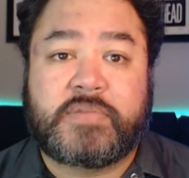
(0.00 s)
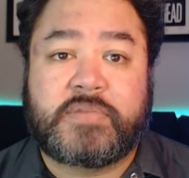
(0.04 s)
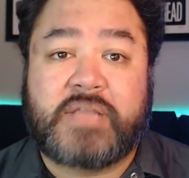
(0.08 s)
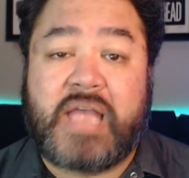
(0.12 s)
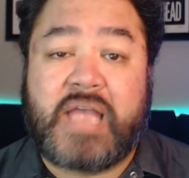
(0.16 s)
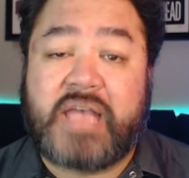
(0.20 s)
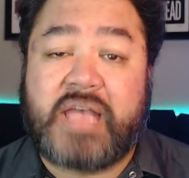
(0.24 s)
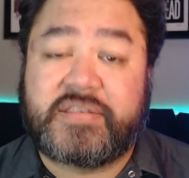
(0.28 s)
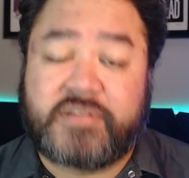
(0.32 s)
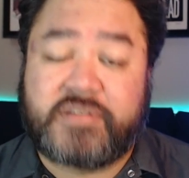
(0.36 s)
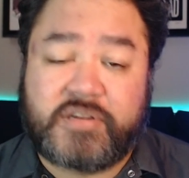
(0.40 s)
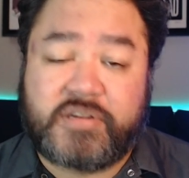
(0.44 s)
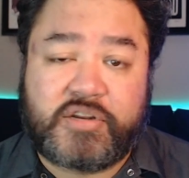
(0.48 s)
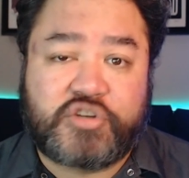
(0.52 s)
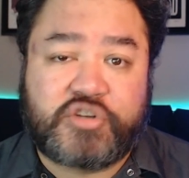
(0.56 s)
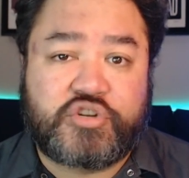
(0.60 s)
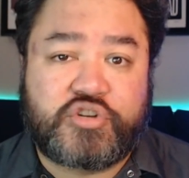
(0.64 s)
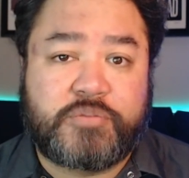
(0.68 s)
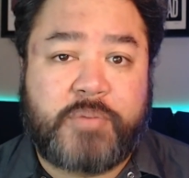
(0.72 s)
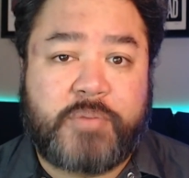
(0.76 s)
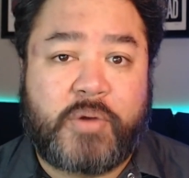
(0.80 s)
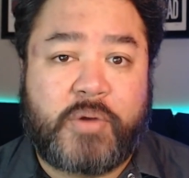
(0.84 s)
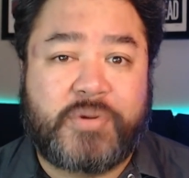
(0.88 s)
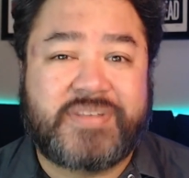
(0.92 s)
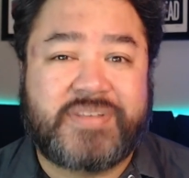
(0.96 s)
As an additional
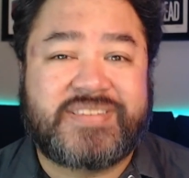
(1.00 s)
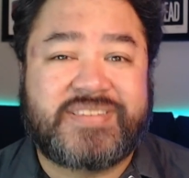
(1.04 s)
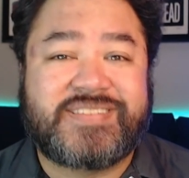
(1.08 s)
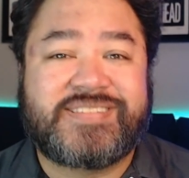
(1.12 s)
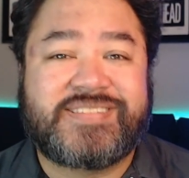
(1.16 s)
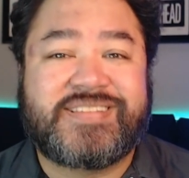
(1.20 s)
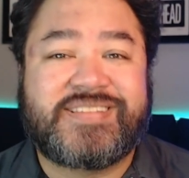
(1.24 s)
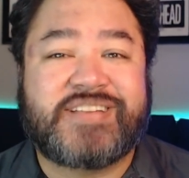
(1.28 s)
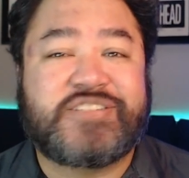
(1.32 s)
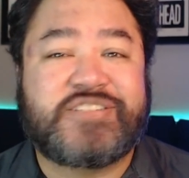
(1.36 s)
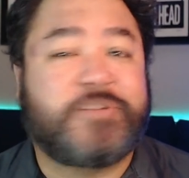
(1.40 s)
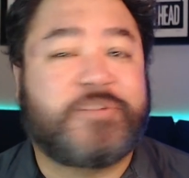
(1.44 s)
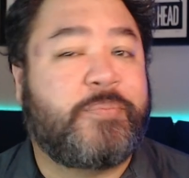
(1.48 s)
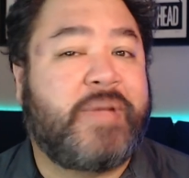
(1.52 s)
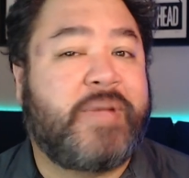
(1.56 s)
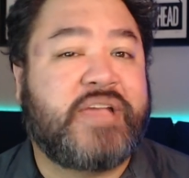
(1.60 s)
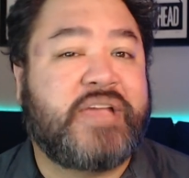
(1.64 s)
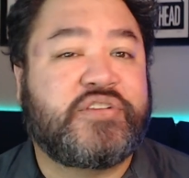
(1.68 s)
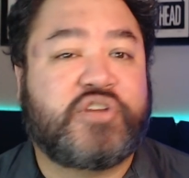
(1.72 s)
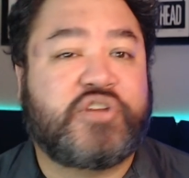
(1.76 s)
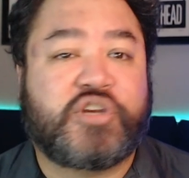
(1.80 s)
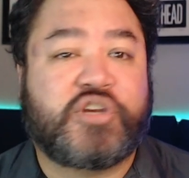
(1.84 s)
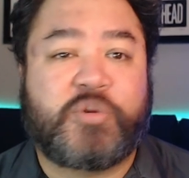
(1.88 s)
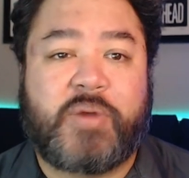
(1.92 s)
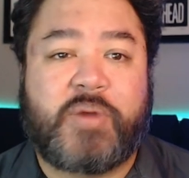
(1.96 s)
bonus, such a page
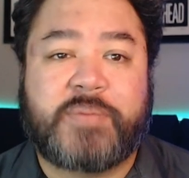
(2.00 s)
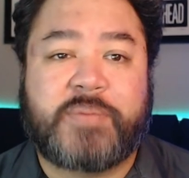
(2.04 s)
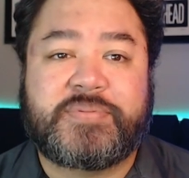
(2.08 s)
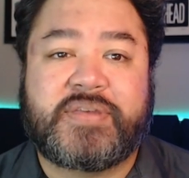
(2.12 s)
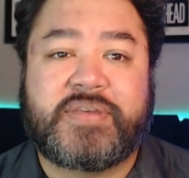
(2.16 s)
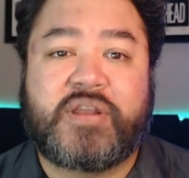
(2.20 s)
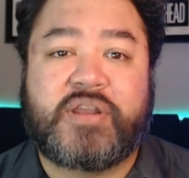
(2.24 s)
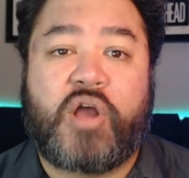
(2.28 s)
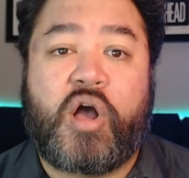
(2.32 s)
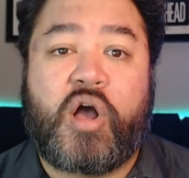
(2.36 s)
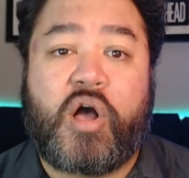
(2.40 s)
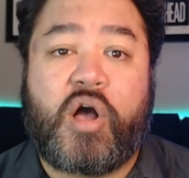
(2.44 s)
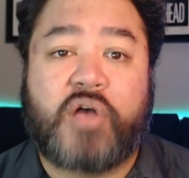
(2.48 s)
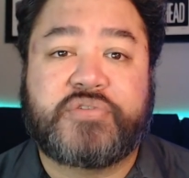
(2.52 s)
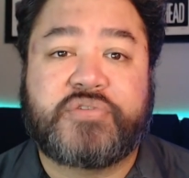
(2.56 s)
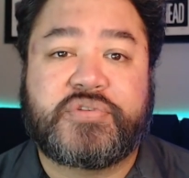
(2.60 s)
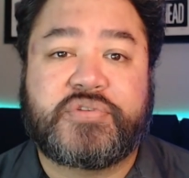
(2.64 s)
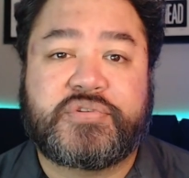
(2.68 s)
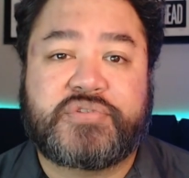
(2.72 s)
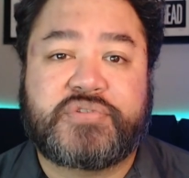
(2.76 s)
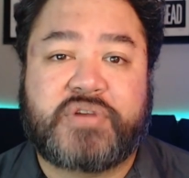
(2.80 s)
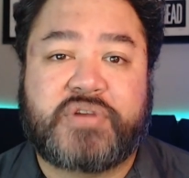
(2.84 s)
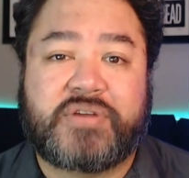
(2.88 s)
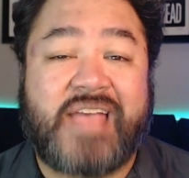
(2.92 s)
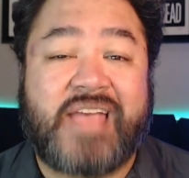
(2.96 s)
on your website also
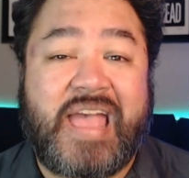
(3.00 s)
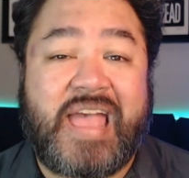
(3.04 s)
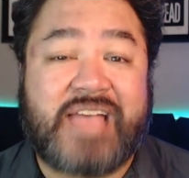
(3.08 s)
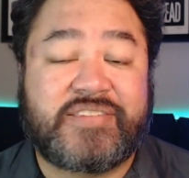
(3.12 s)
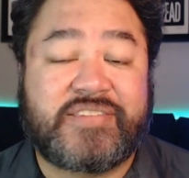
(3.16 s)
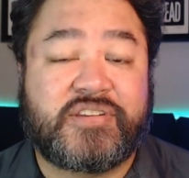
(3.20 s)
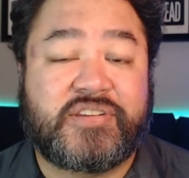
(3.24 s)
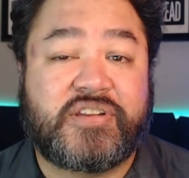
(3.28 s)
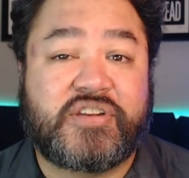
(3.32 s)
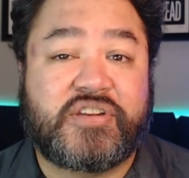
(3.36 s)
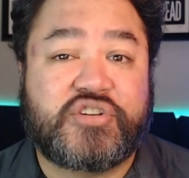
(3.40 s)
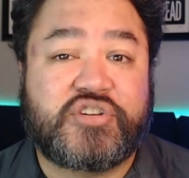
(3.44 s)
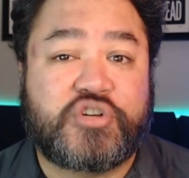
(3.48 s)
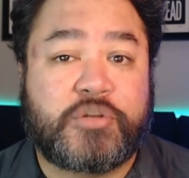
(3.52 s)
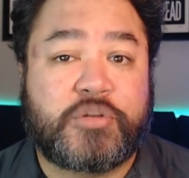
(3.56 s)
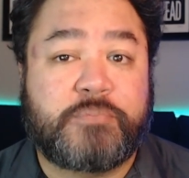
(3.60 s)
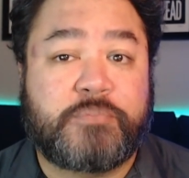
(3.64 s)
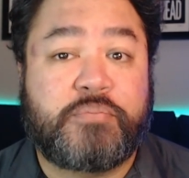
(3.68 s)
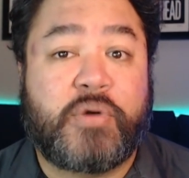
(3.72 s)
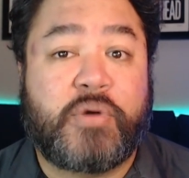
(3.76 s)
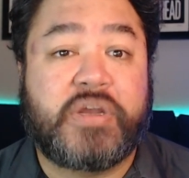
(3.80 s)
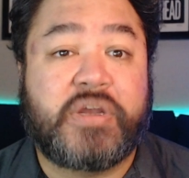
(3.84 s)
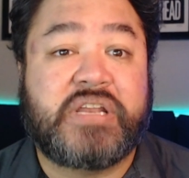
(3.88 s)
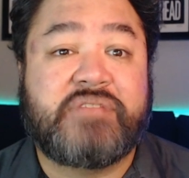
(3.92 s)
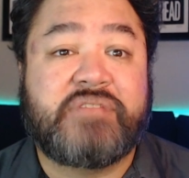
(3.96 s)
serves as an additional
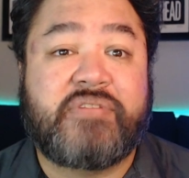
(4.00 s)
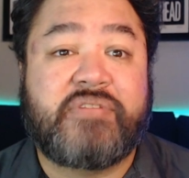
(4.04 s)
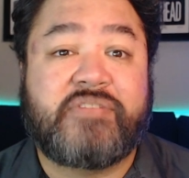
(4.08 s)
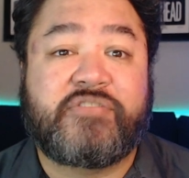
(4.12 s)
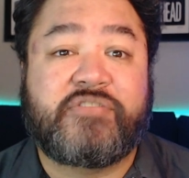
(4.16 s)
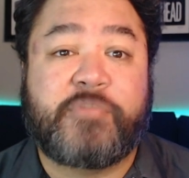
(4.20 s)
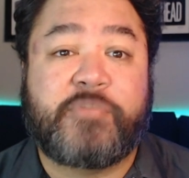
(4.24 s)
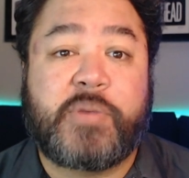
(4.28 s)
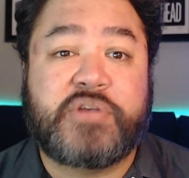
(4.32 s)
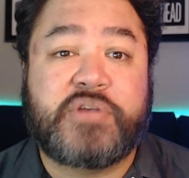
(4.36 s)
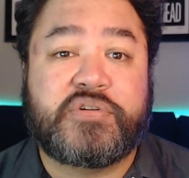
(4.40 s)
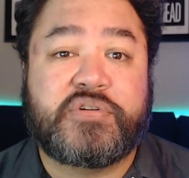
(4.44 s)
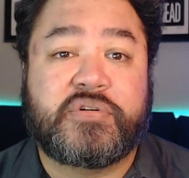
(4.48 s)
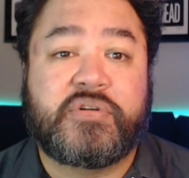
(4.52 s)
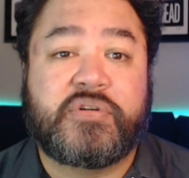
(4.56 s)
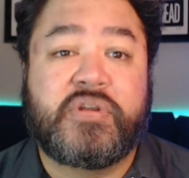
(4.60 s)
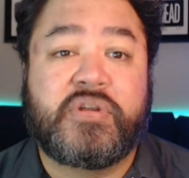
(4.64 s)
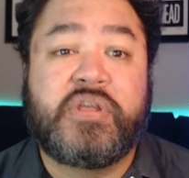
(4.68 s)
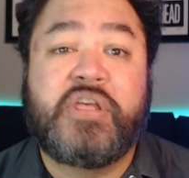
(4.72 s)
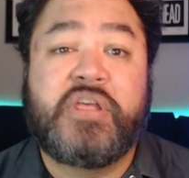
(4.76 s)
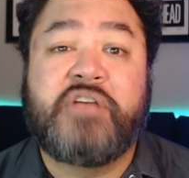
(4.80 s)
point of information